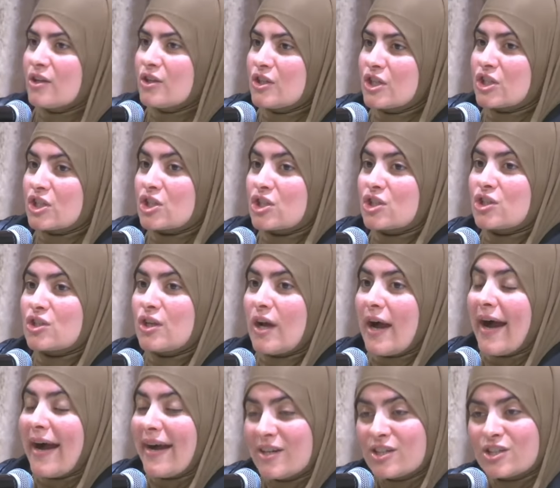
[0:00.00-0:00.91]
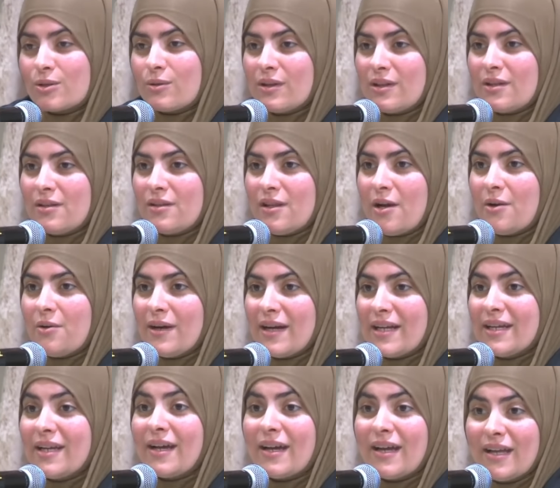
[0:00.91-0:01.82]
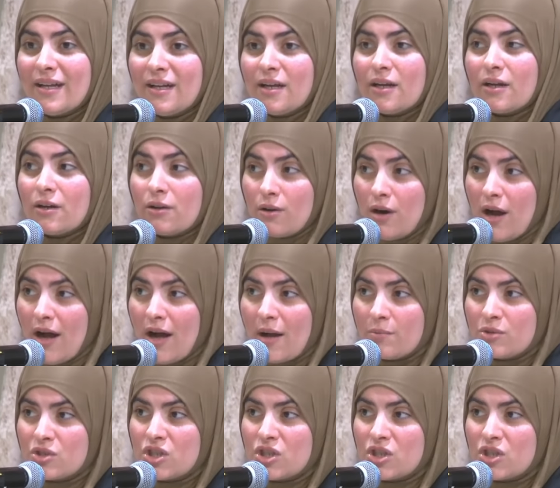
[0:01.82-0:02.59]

Aisha radiallahu anha in ihram,